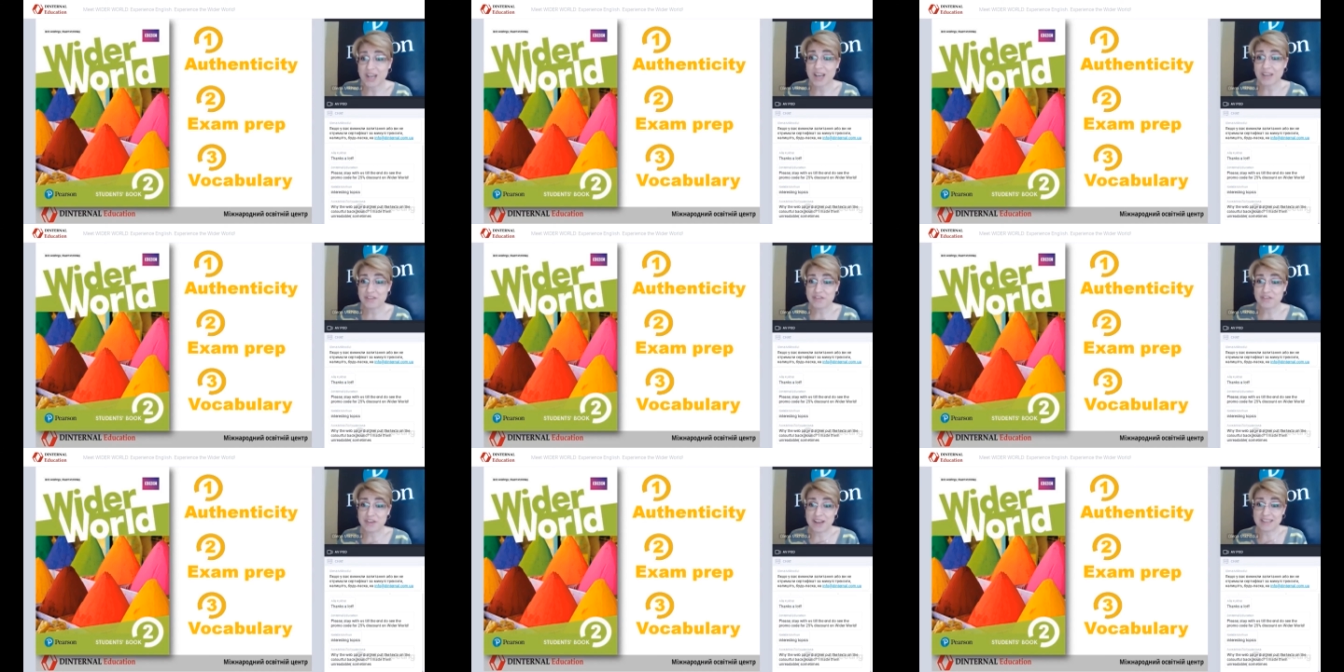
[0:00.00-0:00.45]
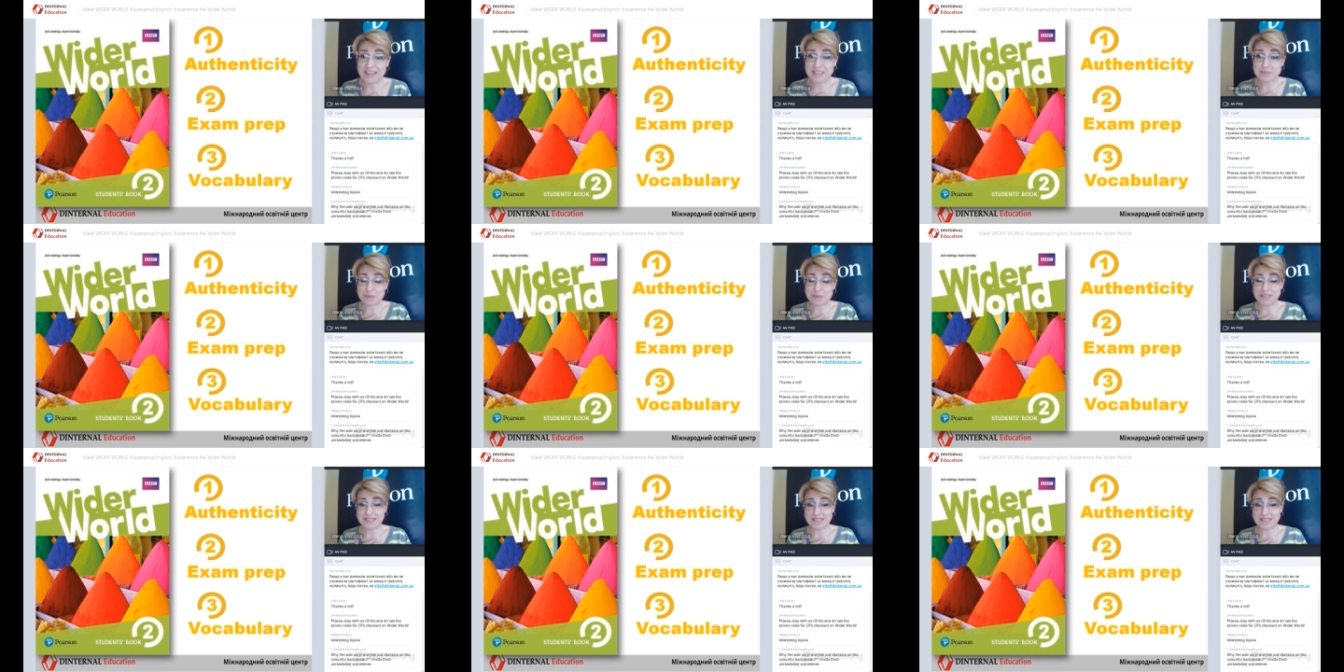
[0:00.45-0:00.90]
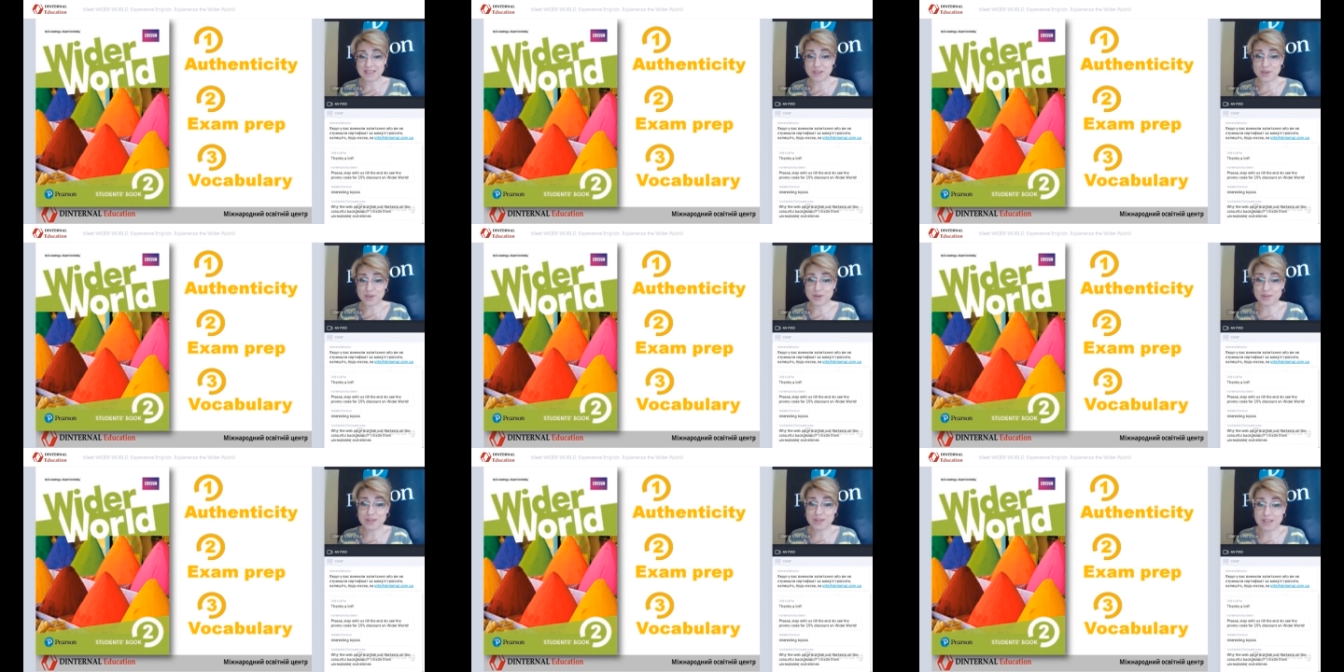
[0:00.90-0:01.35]
I find
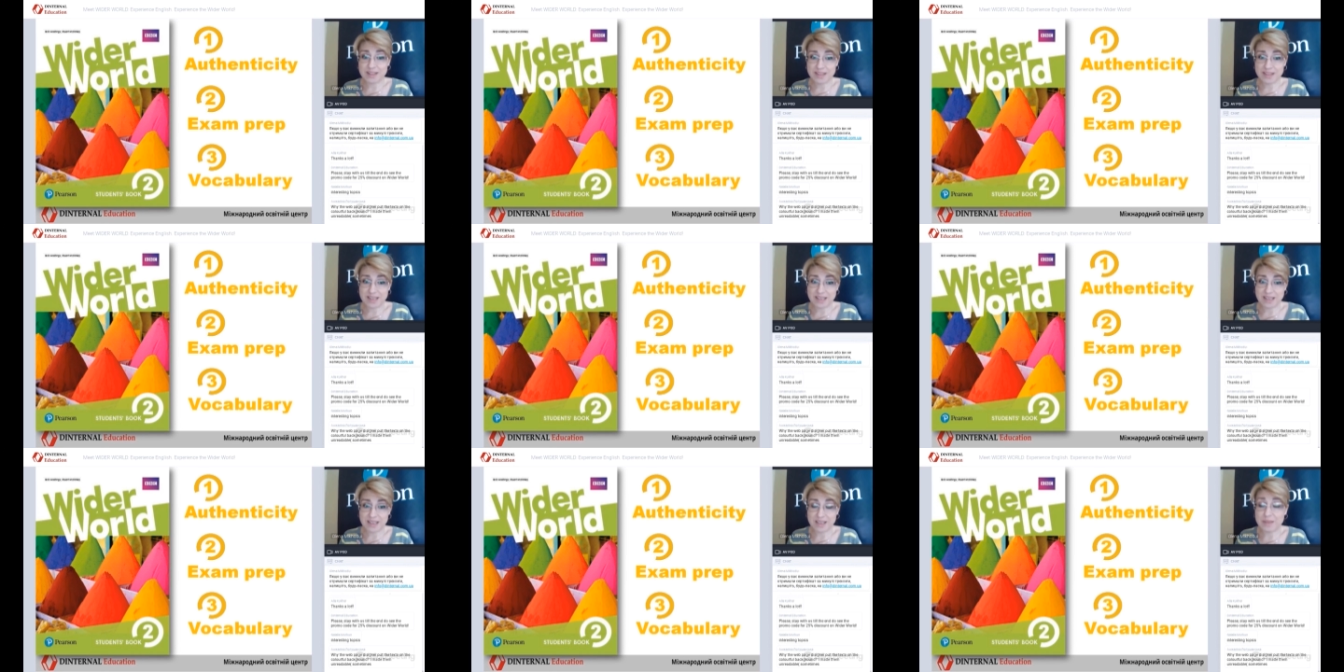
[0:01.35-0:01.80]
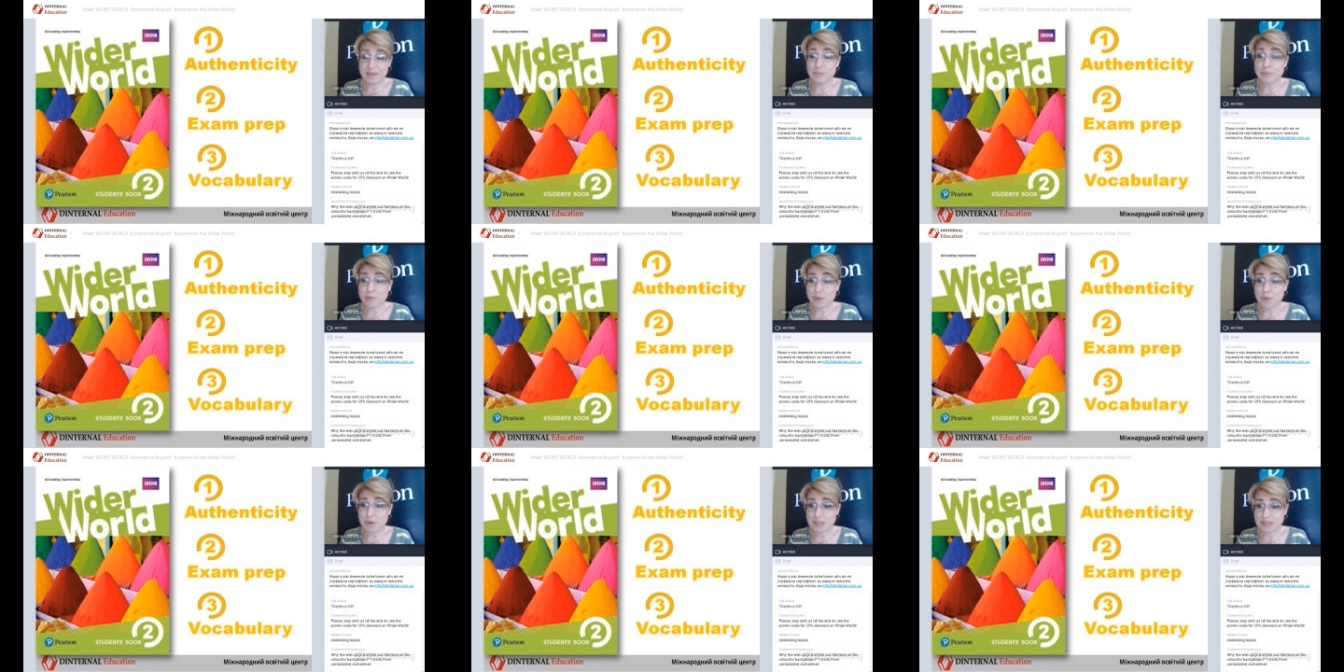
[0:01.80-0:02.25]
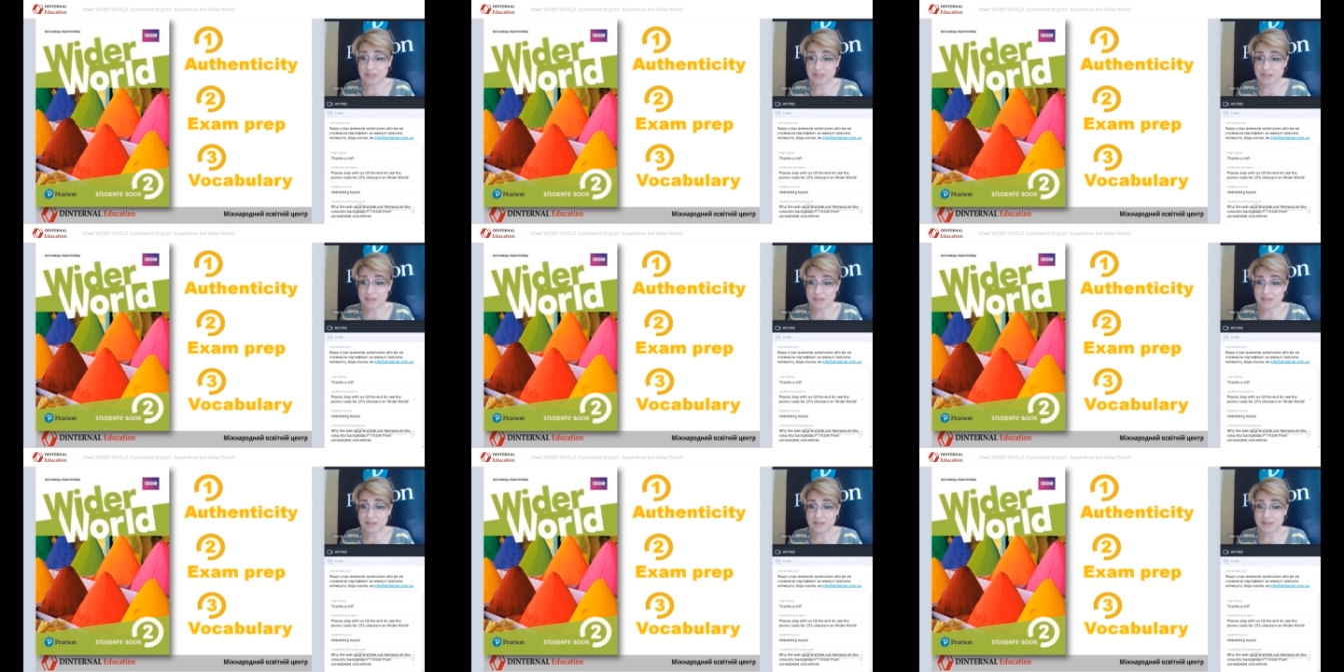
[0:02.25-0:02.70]
particularly
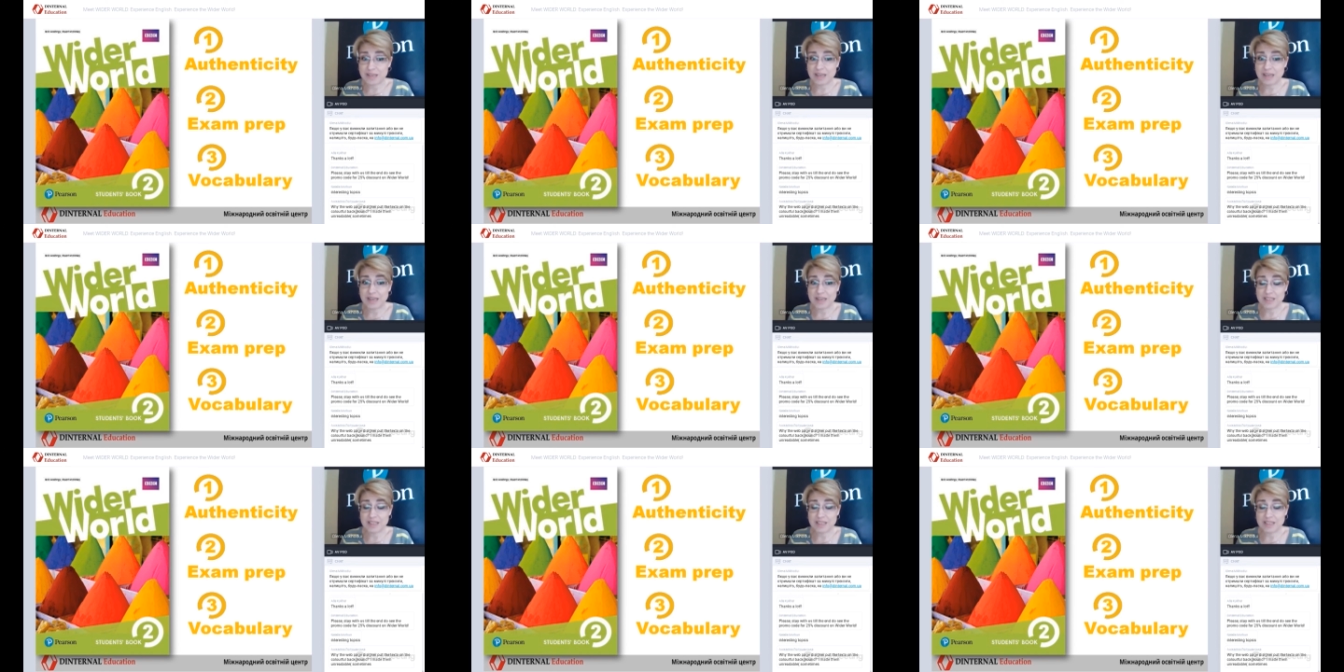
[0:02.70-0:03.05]
important,